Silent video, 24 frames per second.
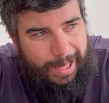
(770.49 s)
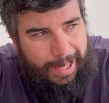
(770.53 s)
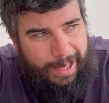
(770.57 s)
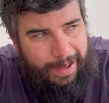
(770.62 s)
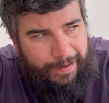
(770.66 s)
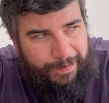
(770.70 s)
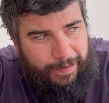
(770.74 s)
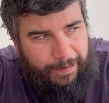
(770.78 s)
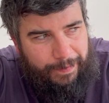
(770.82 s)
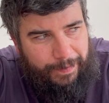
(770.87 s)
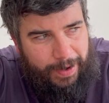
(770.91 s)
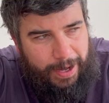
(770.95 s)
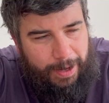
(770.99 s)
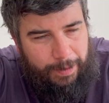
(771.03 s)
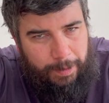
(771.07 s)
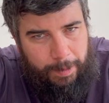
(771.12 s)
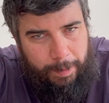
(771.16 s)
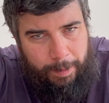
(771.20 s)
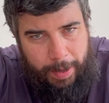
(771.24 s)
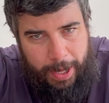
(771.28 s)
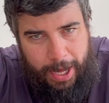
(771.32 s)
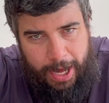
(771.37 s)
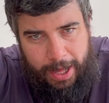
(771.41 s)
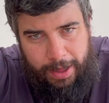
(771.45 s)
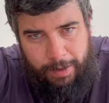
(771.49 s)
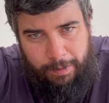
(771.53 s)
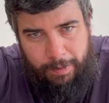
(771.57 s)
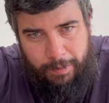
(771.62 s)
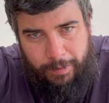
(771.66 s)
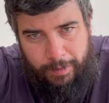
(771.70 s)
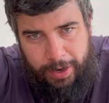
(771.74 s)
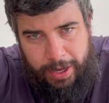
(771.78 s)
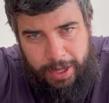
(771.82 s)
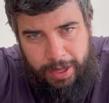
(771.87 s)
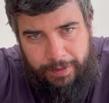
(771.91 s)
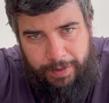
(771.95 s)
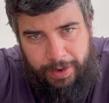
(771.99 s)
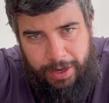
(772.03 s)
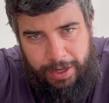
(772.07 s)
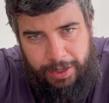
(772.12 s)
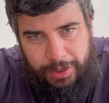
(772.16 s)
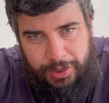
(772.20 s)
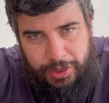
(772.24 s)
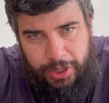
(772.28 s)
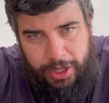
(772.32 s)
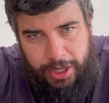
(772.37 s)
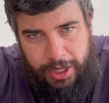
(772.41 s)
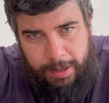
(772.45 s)
If I found a pair that were really,
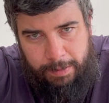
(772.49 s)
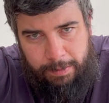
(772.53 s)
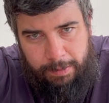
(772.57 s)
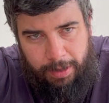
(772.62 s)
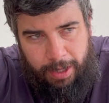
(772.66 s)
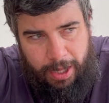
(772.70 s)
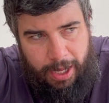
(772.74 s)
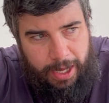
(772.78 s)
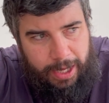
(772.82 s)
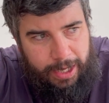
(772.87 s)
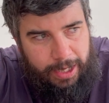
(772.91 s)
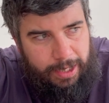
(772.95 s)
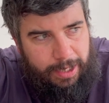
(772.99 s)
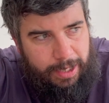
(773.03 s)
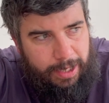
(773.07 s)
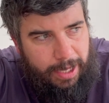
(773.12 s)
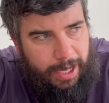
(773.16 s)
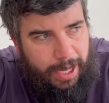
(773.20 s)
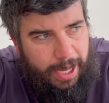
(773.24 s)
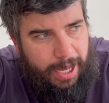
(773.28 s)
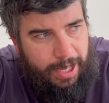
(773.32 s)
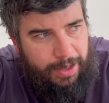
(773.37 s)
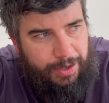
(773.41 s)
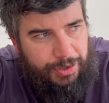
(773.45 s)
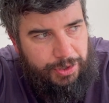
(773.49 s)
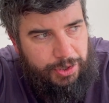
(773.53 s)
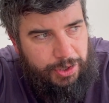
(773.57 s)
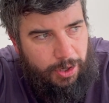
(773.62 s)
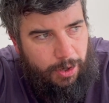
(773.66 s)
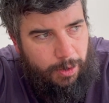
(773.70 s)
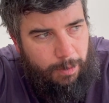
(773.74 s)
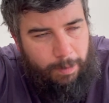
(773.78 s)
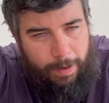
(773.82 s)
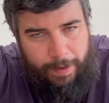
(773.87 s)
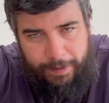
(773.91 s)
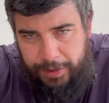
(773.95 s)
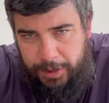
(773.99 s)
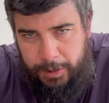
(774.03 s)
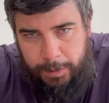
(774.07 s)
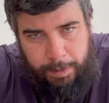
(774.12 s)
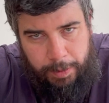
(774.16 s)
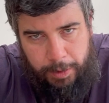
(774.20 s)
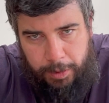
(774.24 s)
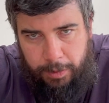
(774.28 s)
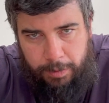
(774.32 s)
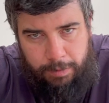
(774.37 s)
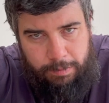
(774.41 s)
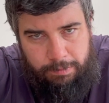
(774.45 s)
really cheap, like the Sean
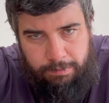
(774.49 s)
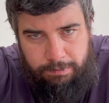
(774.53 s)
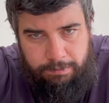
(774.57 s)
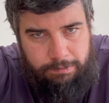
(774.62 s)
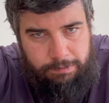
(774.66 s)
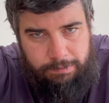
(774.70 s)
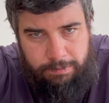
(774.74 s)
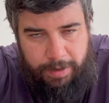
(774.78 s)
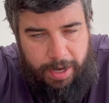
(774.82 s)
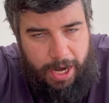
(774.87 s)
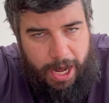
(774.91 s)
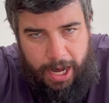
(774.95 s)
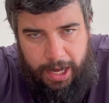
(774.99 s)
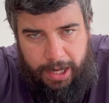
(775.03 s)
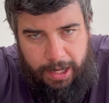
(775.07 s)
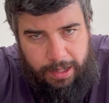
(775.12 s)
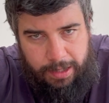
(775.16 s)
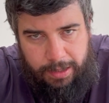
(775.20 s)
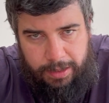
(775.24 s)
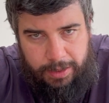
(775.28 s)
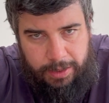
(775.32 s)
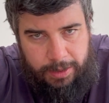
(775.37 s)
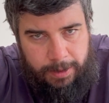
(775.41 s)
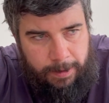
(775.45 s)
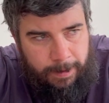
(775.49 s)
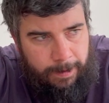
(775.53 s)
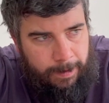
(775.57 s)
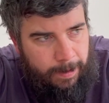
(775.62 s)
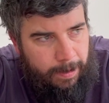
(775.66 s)
Weatherspoon Nikes,